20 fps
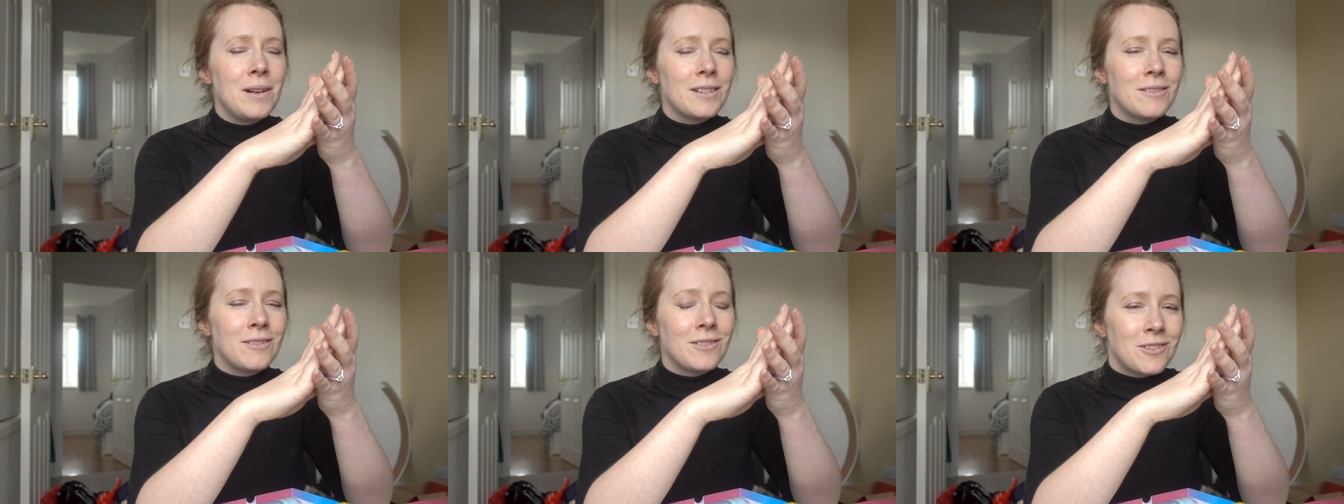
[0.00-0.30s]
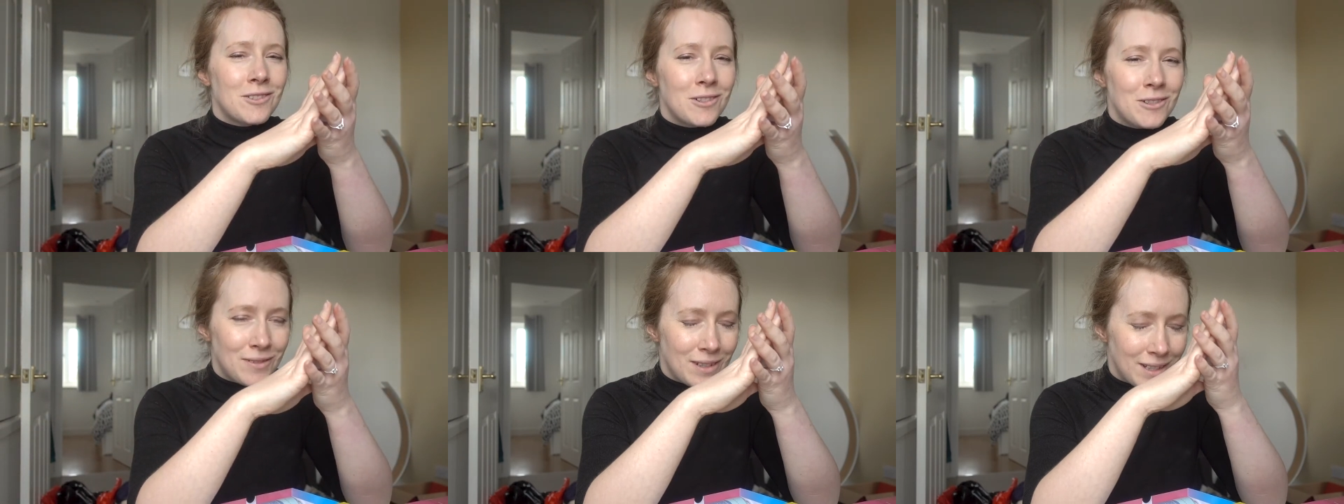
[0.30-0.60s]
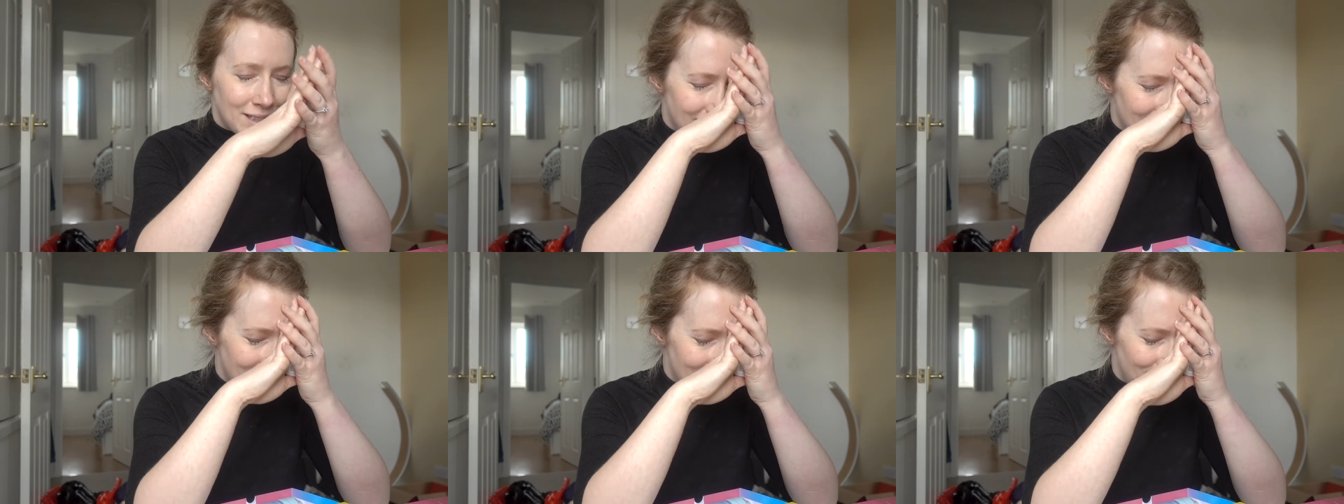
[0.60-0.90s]
I'm not sure if
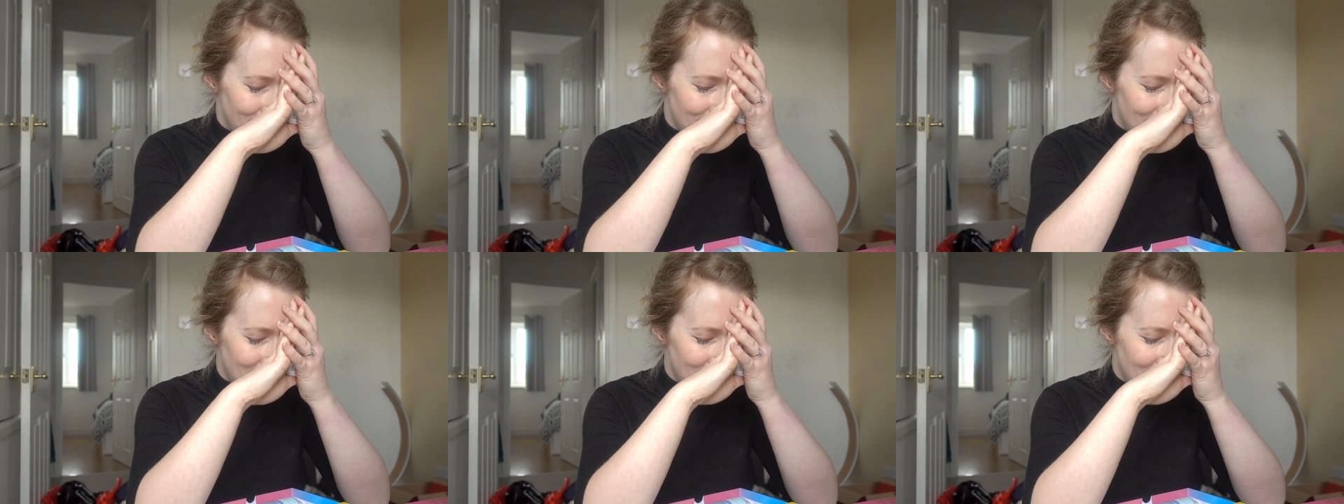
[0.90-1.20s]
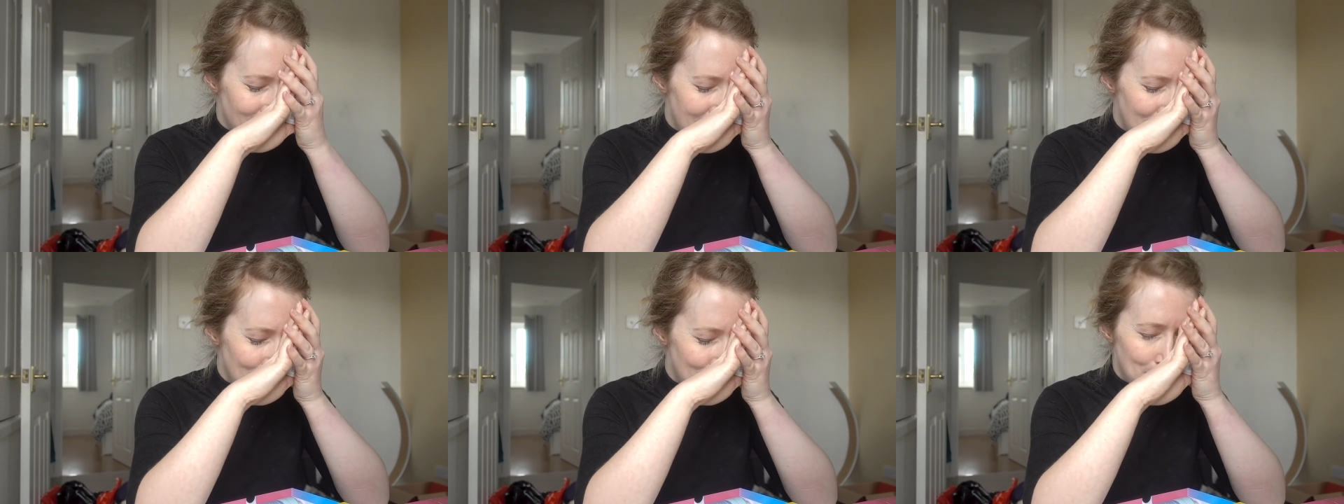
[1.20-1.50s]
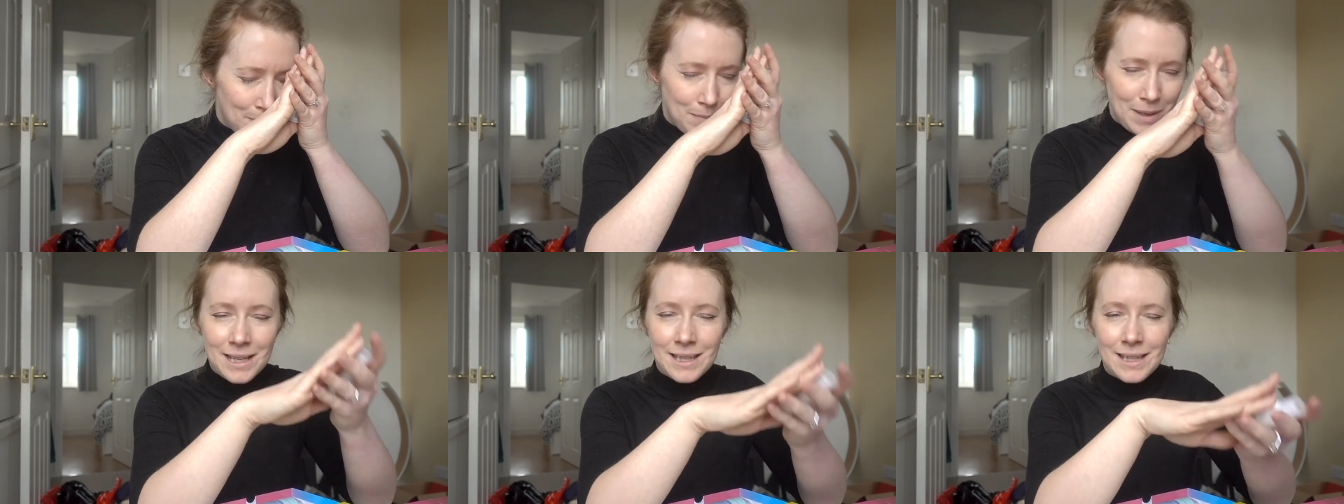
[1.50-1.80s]
that's the official name,
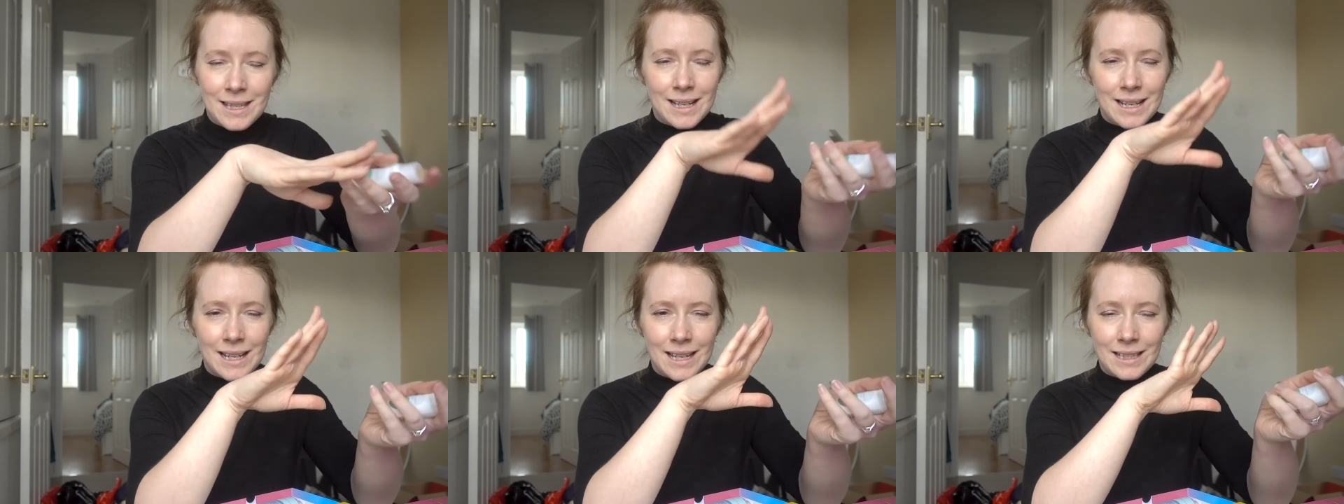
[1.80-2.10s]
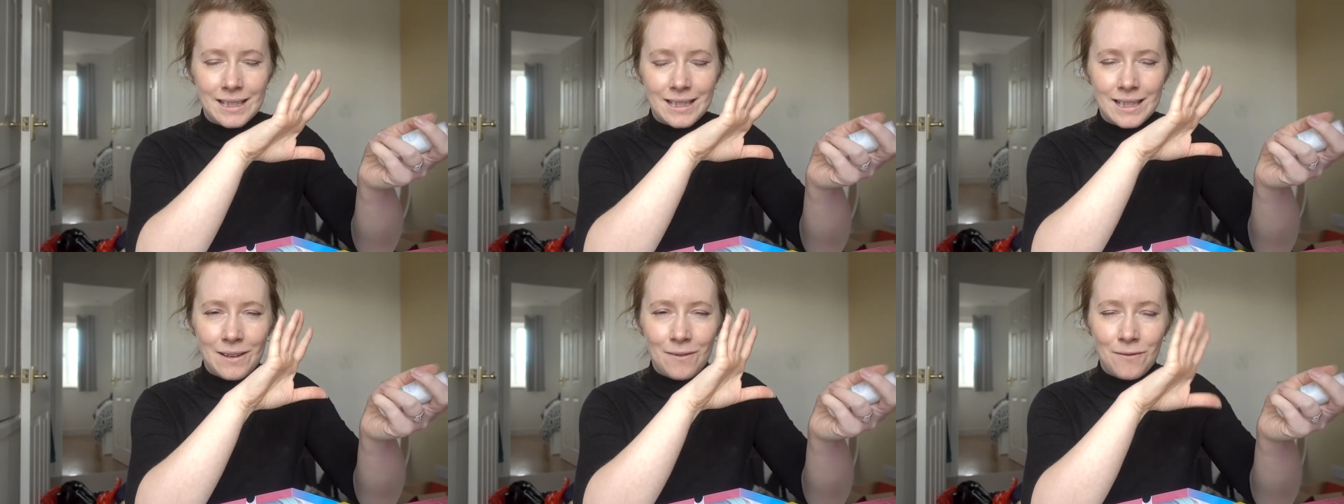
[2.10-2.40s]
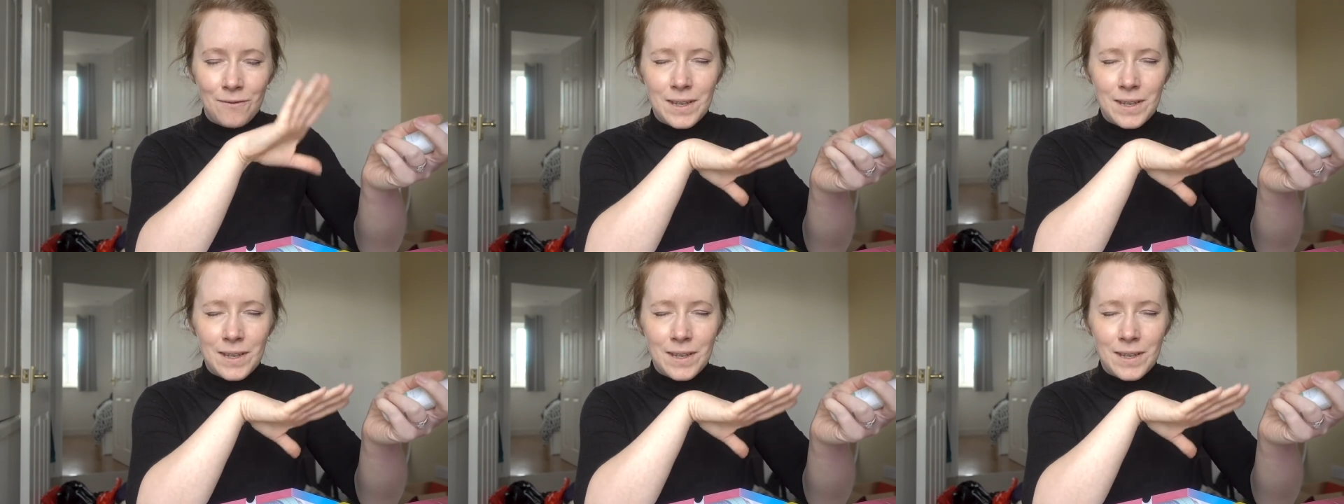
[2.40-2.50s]
but basically it's the